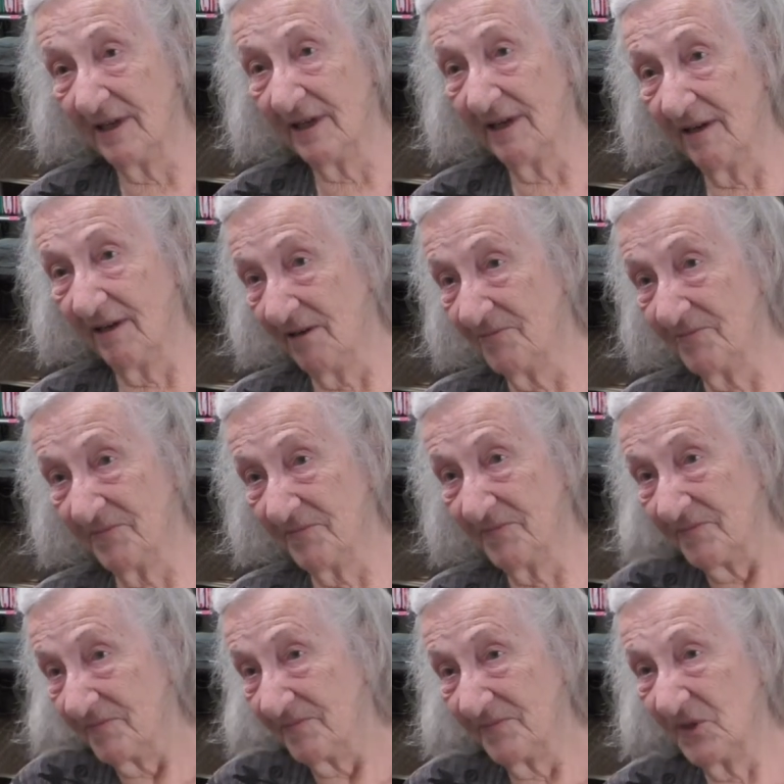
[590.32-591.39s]
So
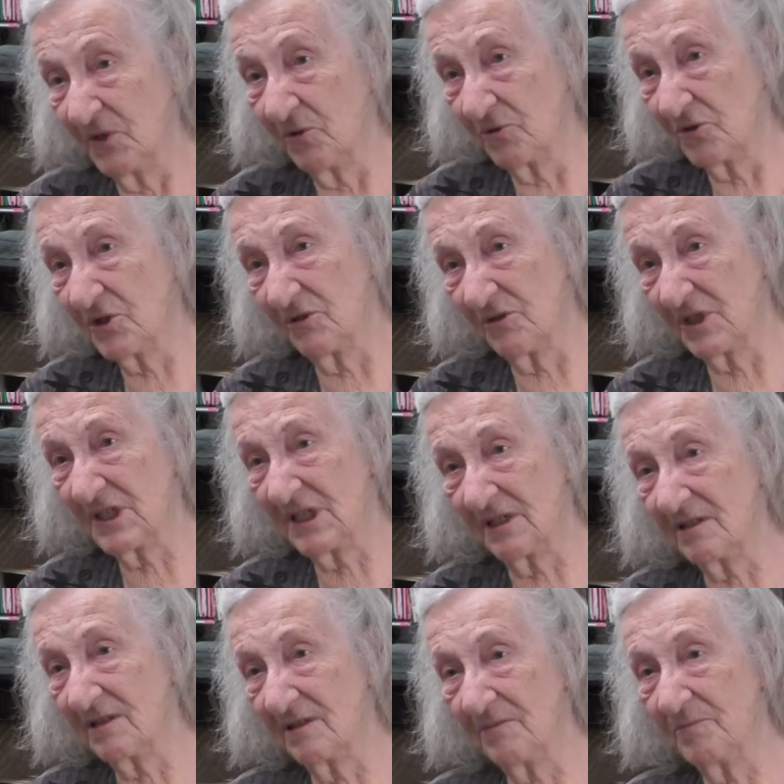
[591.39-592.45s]
there's.
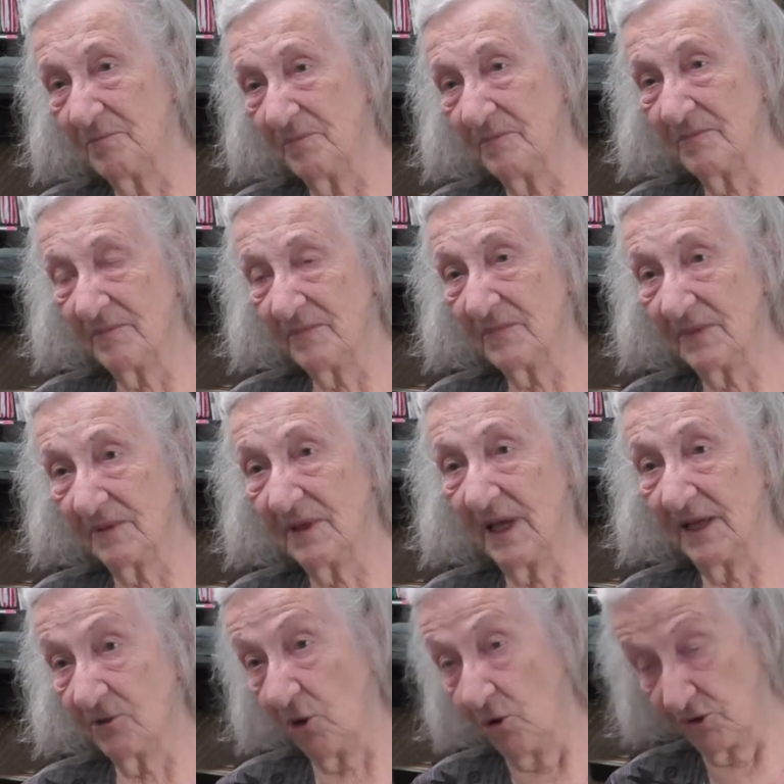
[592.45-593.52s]

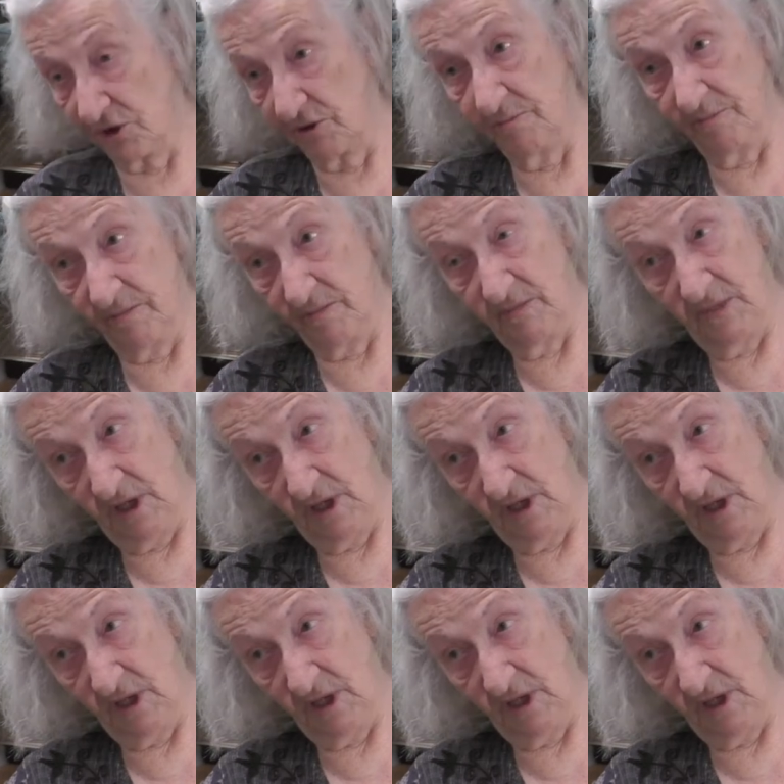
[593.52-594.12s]
And also,